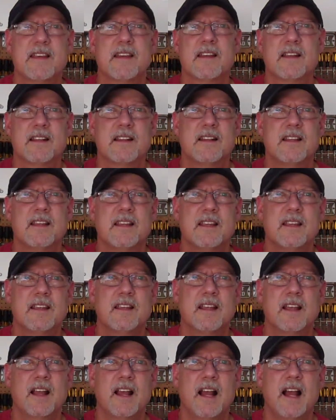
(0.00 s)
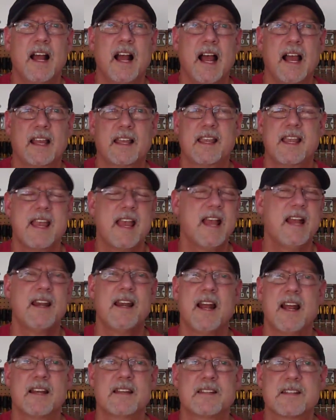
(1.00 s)
I
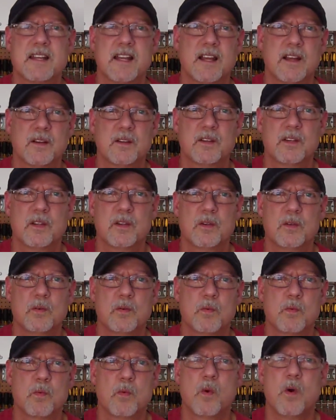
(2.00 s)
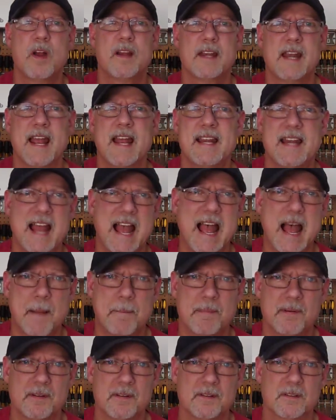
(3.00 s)
cannot tell you what had
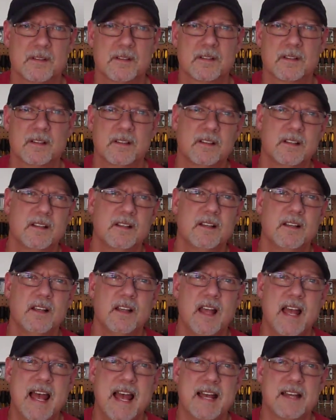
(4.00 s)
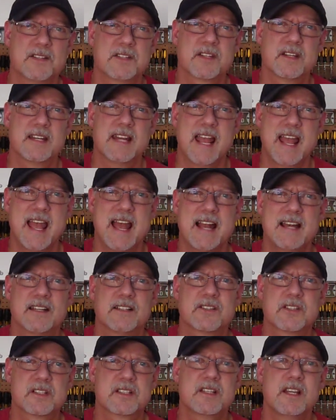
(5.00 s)
happened as an
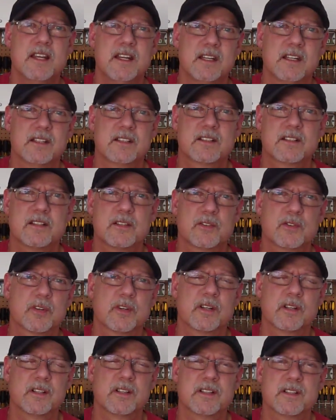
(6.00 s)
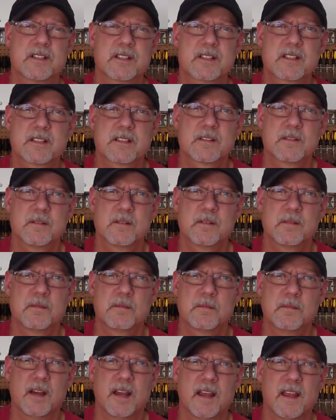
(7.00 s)
antecedent to trigger this
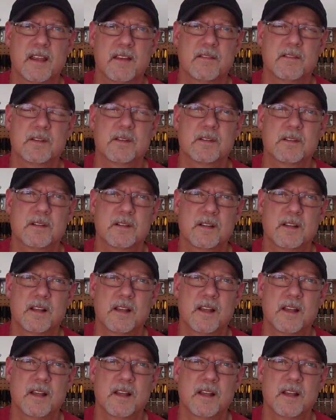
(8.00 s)
behavior.